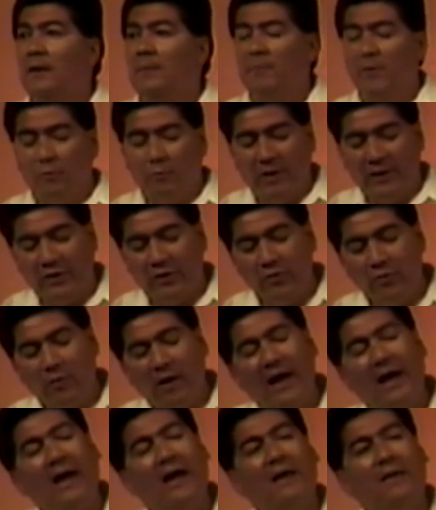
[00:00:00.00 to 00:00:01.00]
But when you
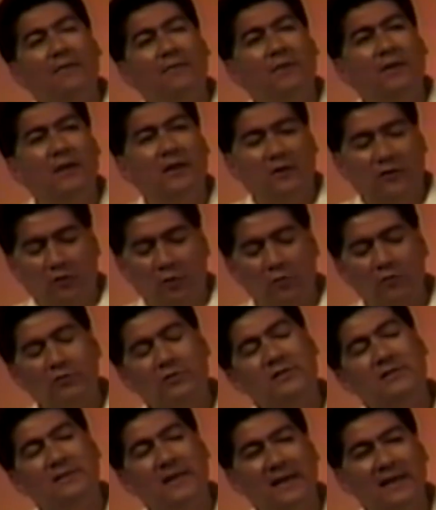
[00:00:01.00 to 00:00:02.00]
have
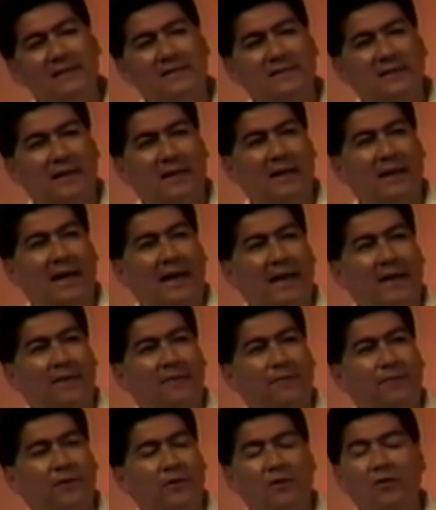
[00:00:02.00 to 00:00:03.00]
those things in
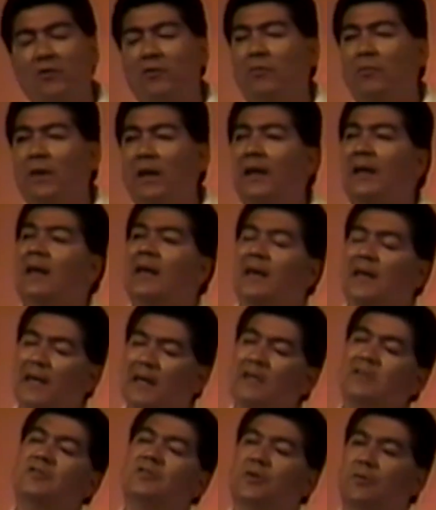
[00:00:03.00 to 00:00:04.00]
life, you know what?
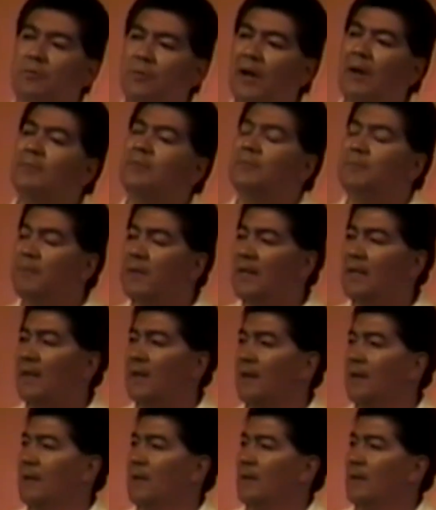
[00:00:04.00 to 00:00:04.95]
Interrupt me.